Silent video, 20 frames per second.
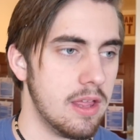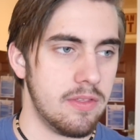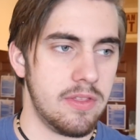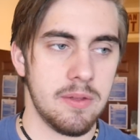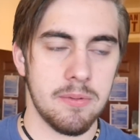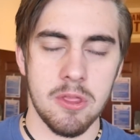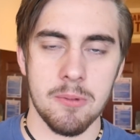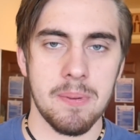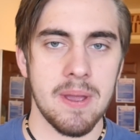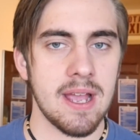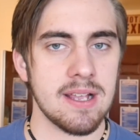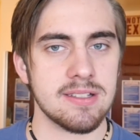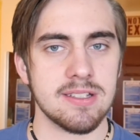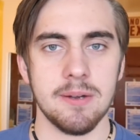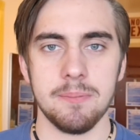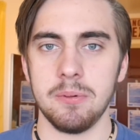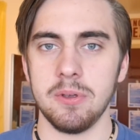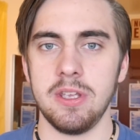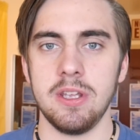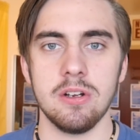The past
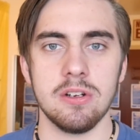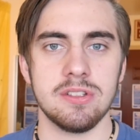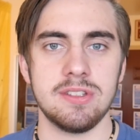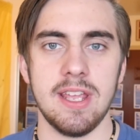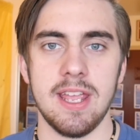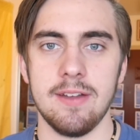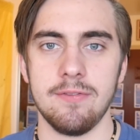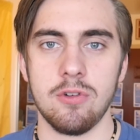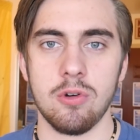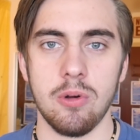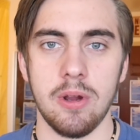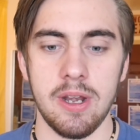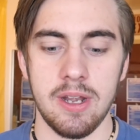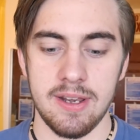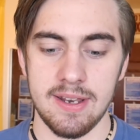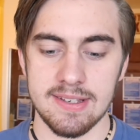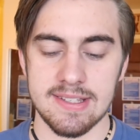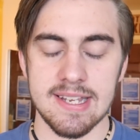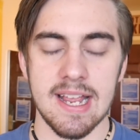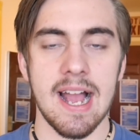couple years, they have
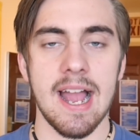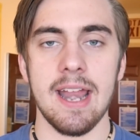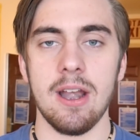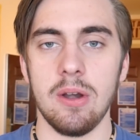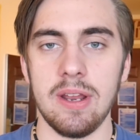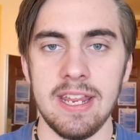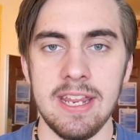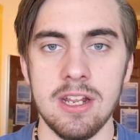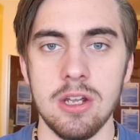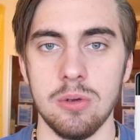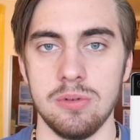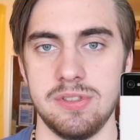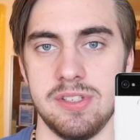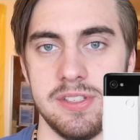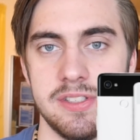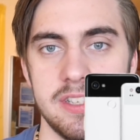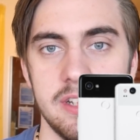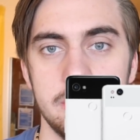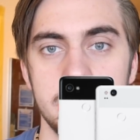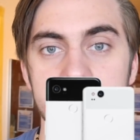created an entire
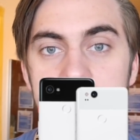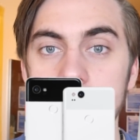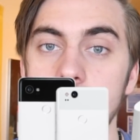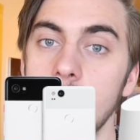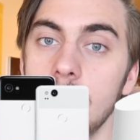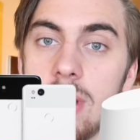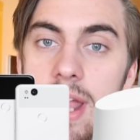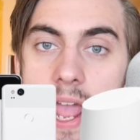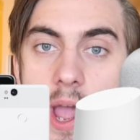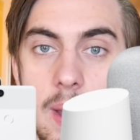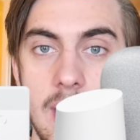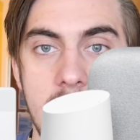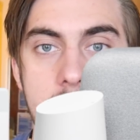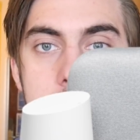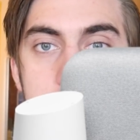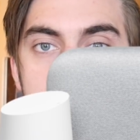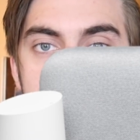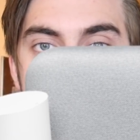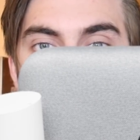ecosystem similar to how Apple